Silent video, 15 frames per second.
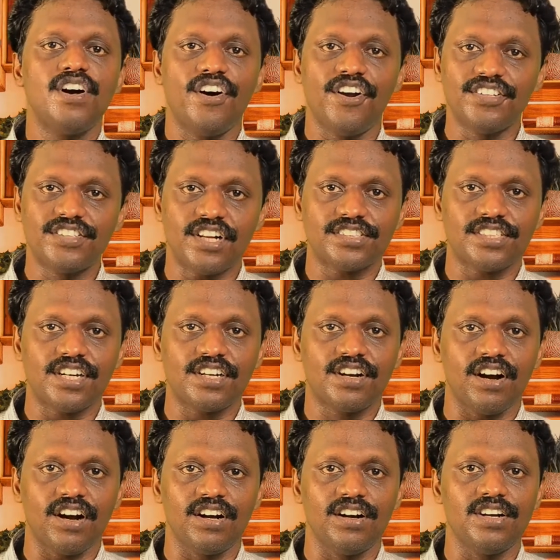resultant
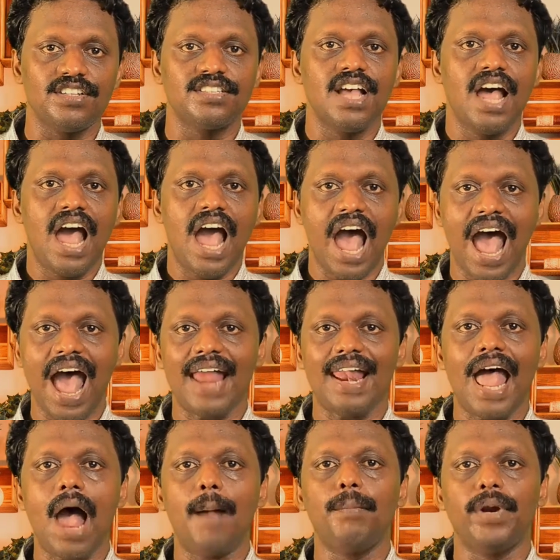colors and
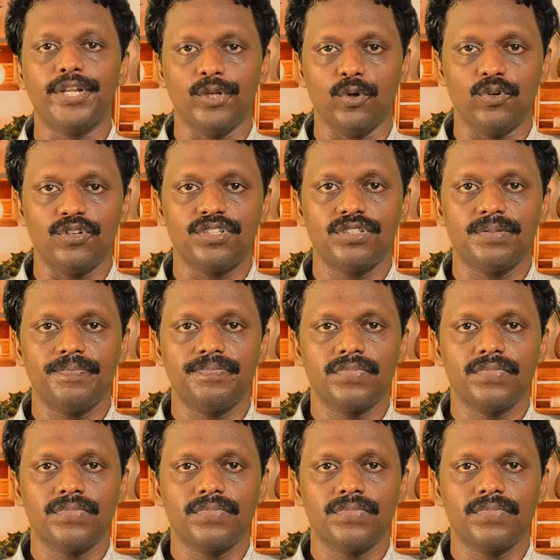amplitudes.